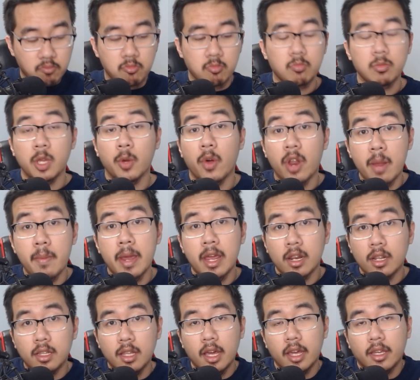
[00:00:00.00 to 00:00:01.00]
you know what I
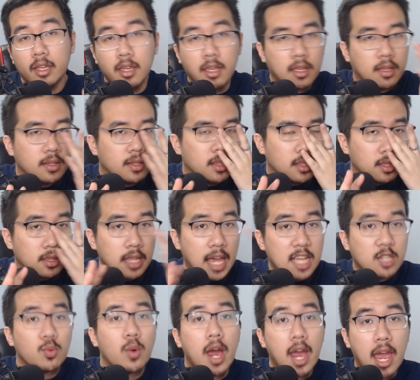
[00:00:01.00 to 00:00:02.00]
mean. Like that's
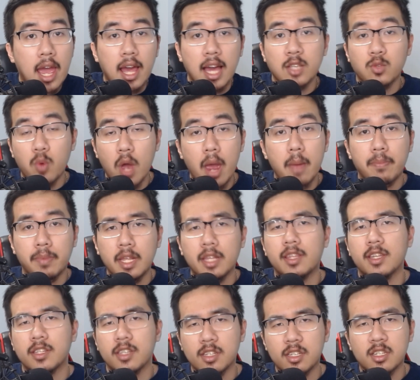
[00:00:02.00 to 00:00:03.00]
why I did the
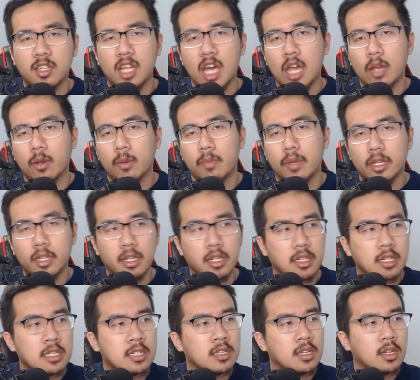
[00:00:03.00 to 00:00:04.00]
disclaimer,
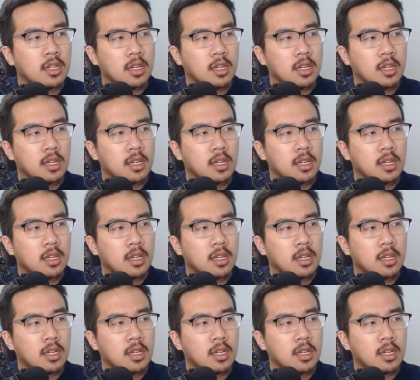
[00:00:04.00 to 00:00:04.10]
because